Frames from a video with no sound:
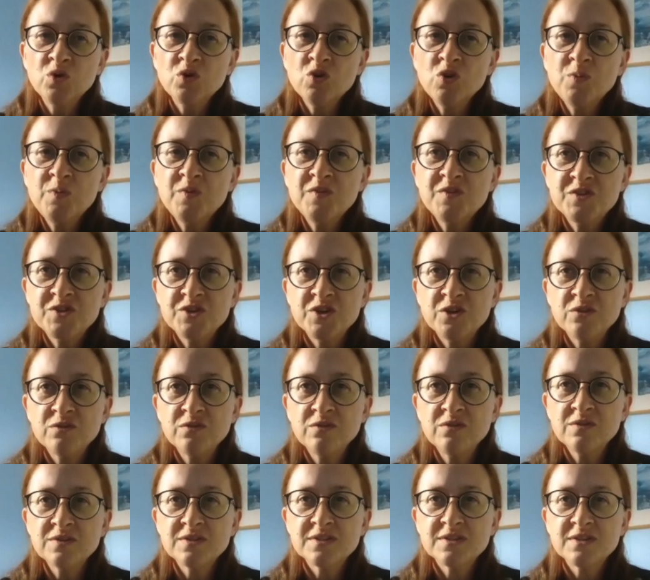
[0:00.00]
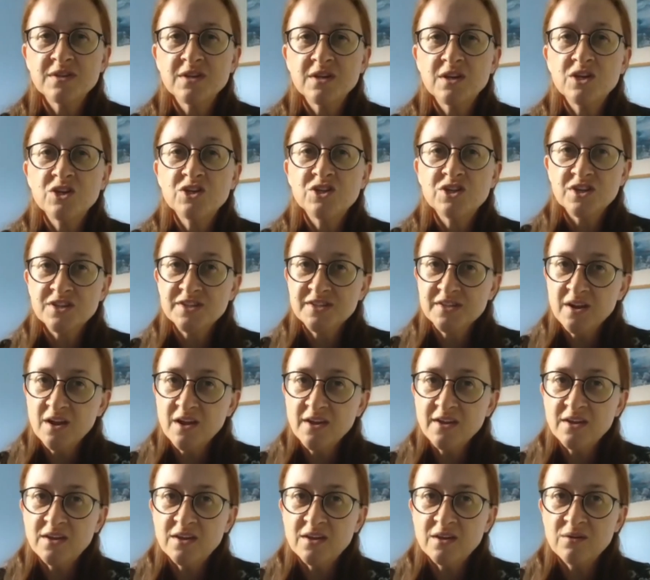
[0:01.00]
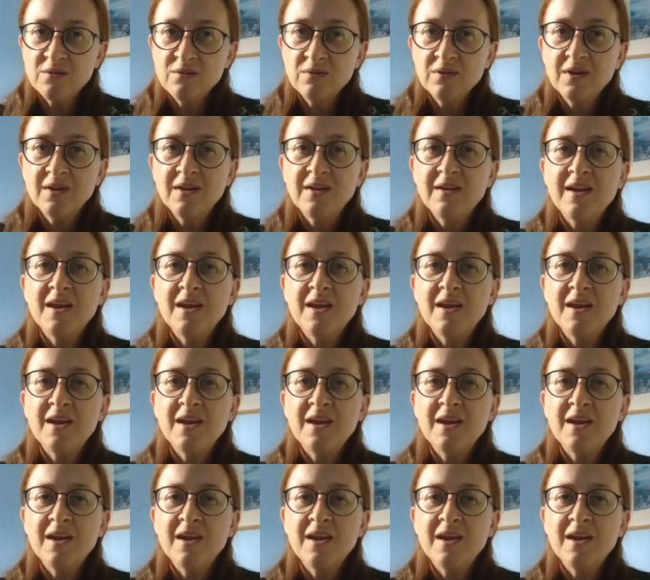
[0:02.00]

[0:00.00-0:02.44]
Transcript: group of students, just like you,